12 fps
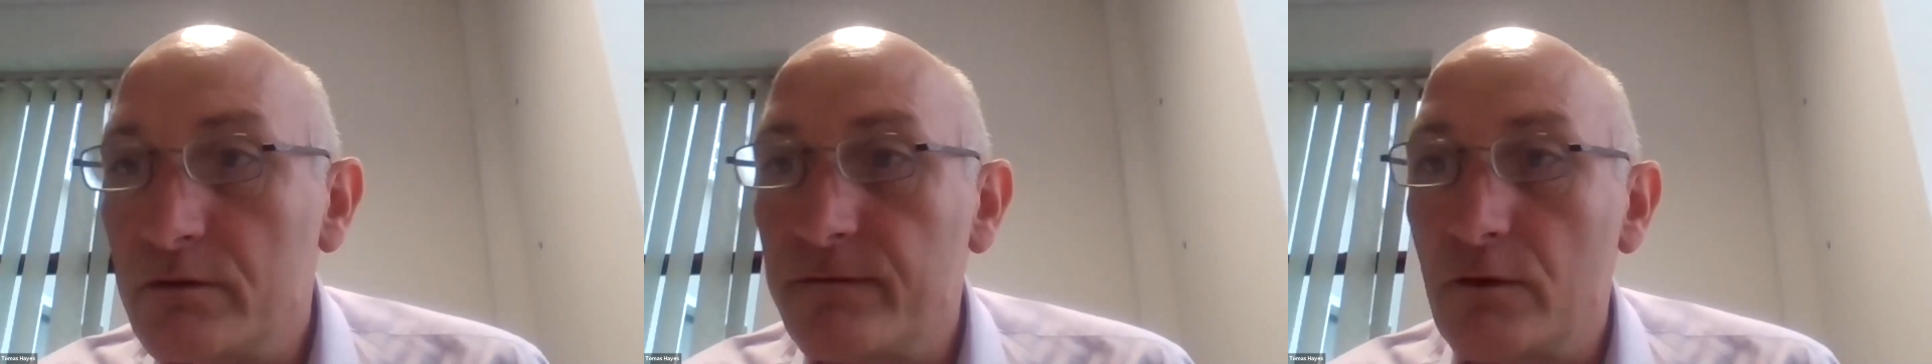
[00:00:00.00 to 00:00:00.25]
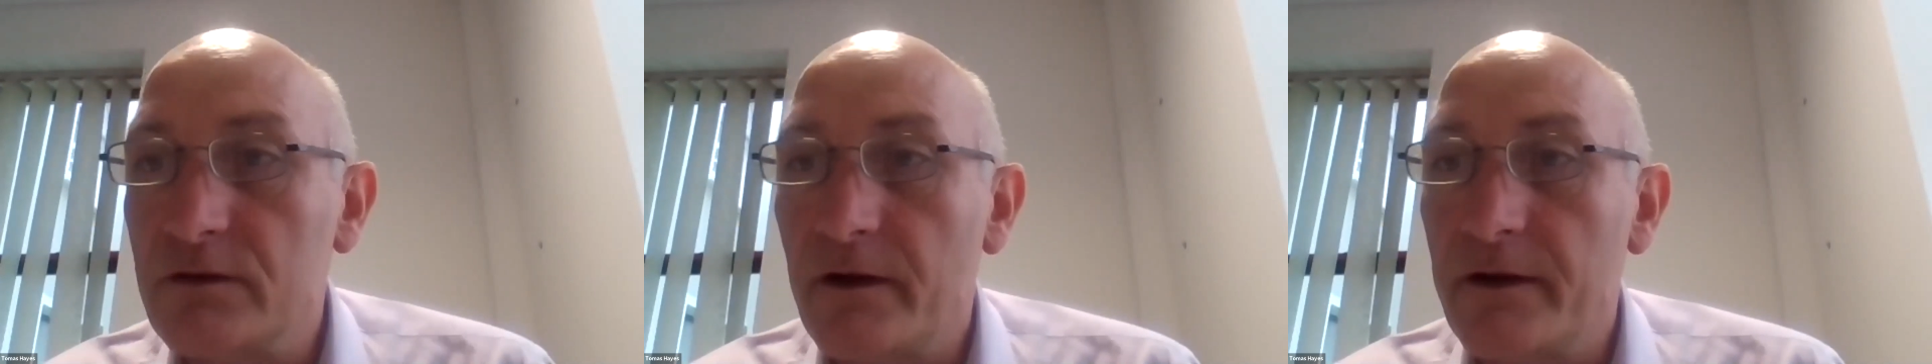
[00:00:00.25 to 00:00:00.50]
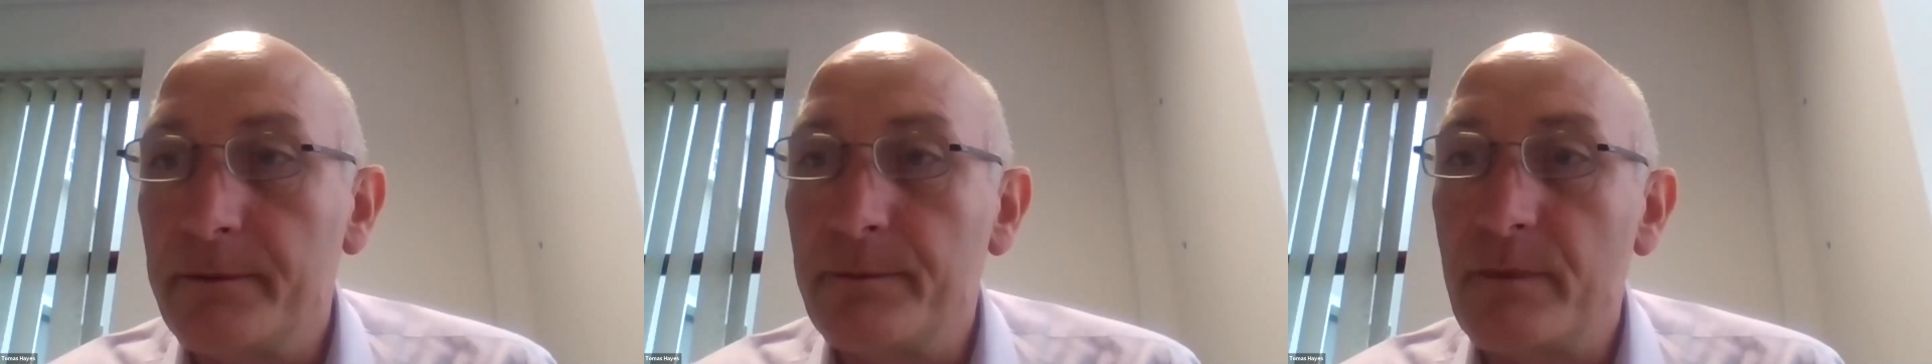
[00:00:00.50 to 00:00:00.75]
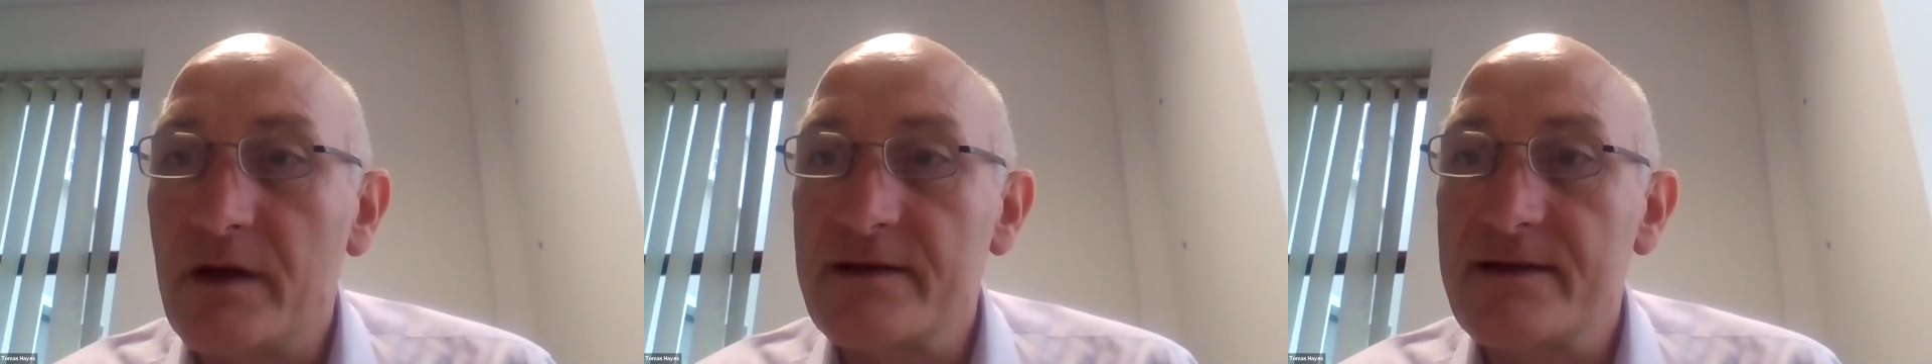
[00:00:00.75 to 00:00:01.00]

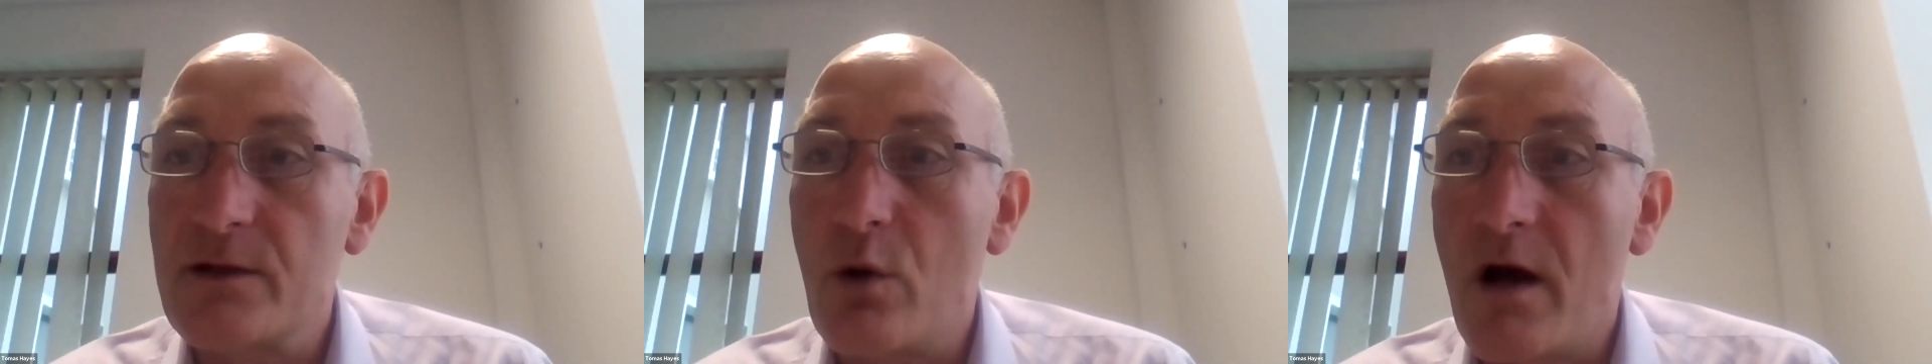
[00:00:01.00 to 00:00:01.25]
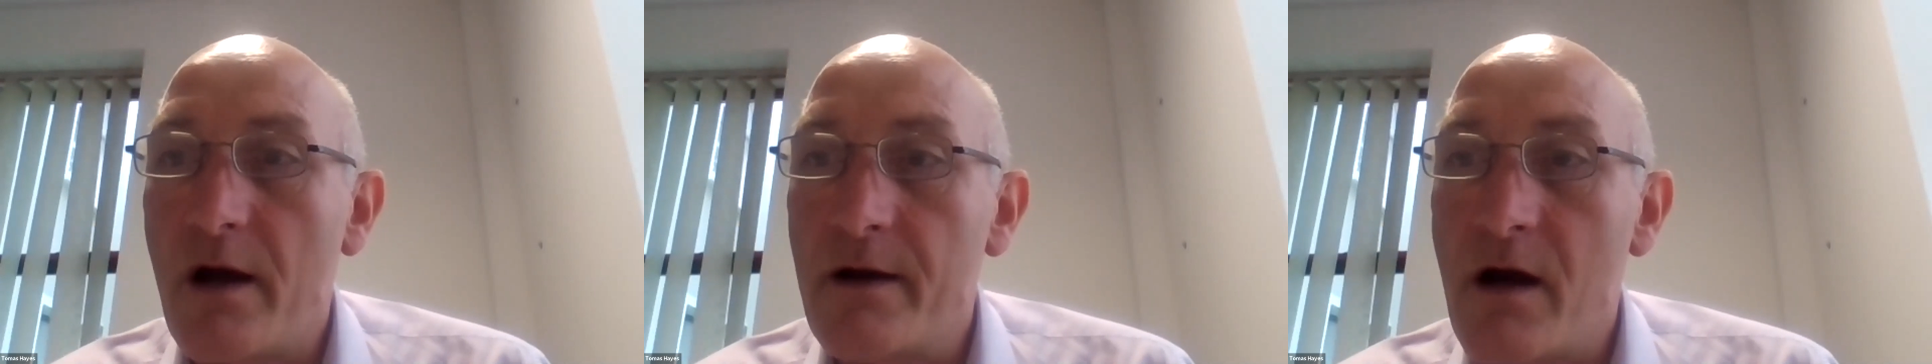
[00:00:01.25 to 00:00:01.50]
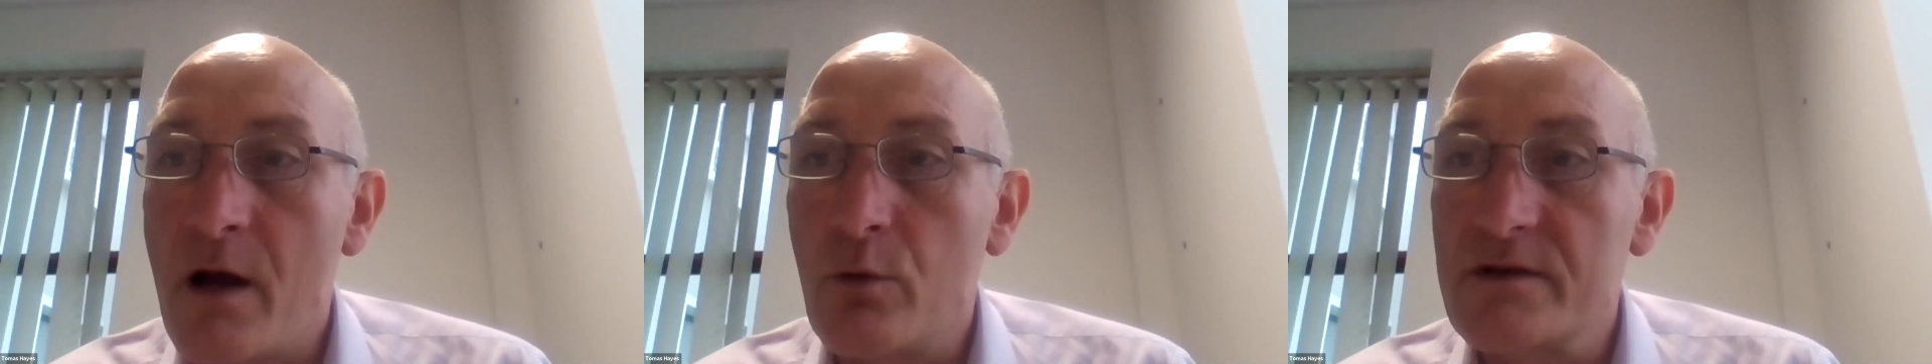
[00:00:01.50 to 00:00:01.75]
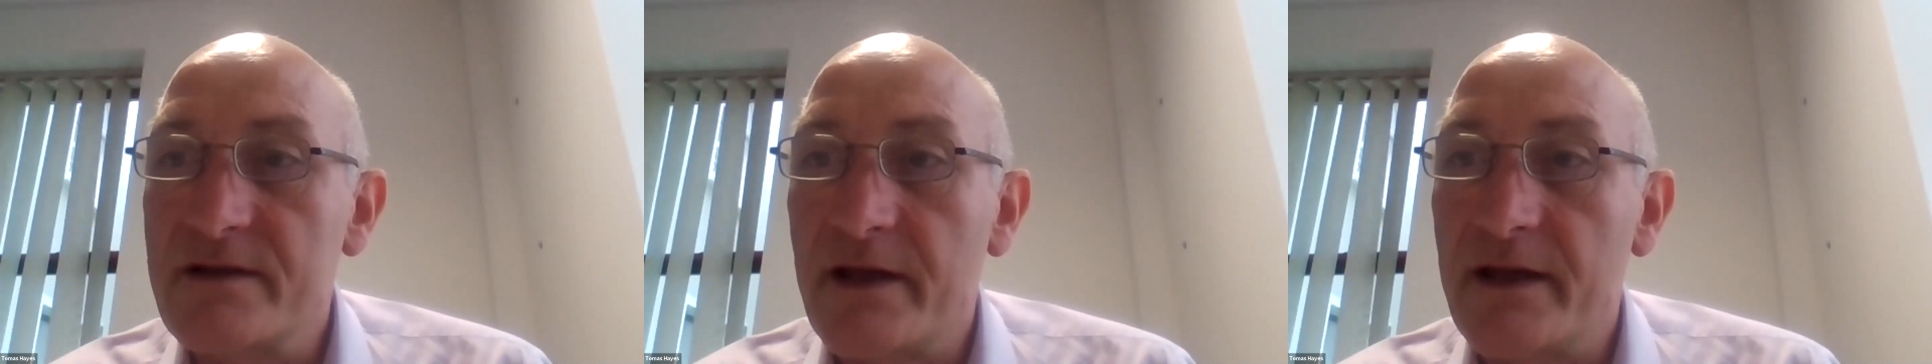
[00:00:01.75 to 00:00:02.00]
full-time. So I
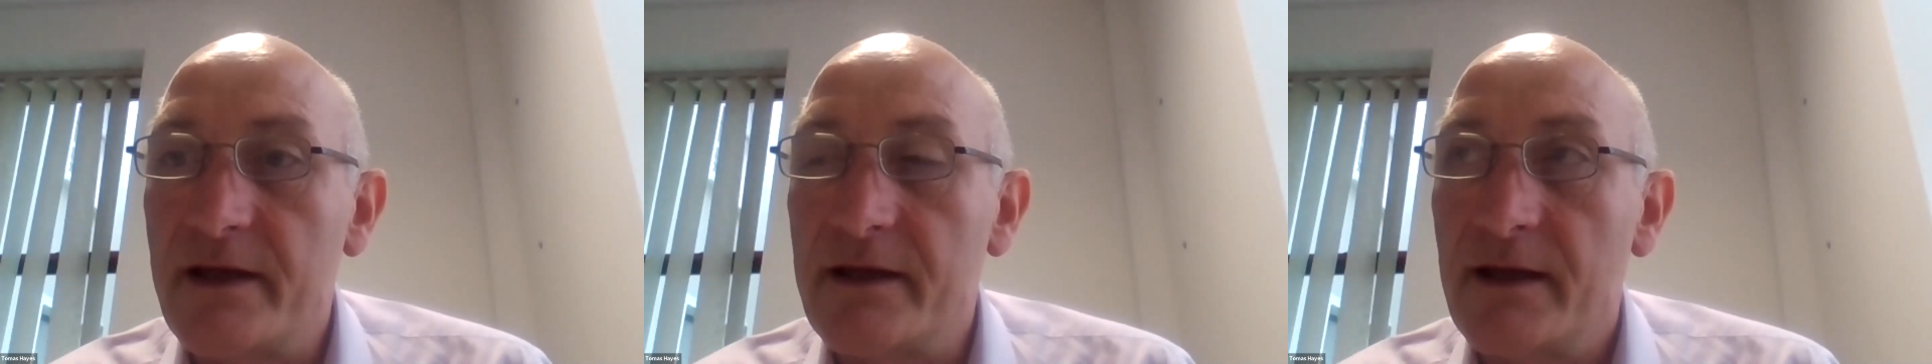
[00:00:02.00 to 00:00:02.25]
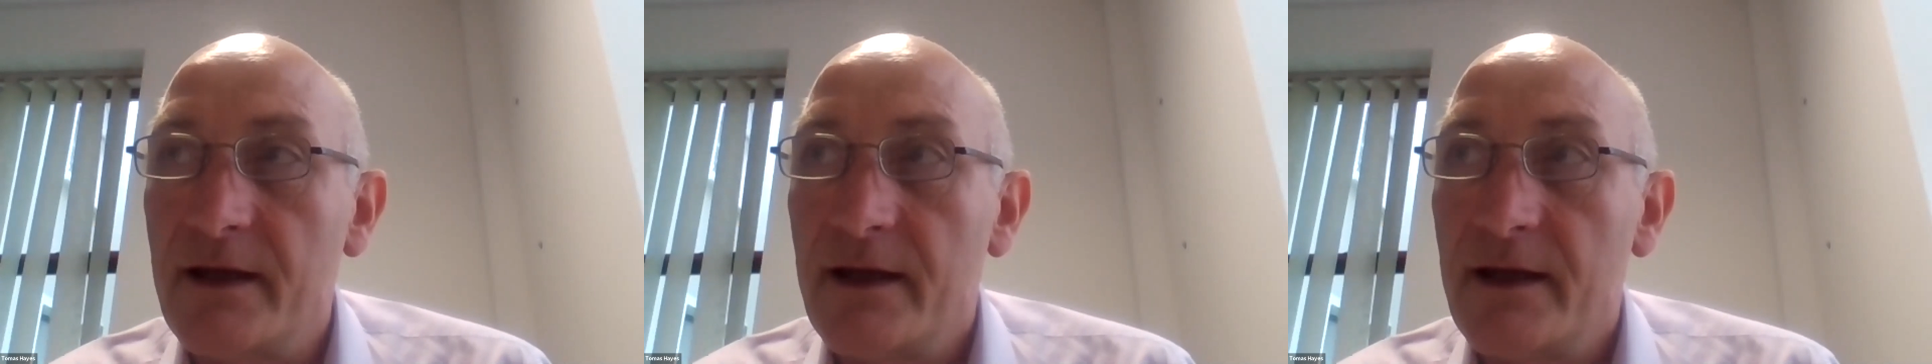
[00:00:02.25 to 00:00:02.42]
would say,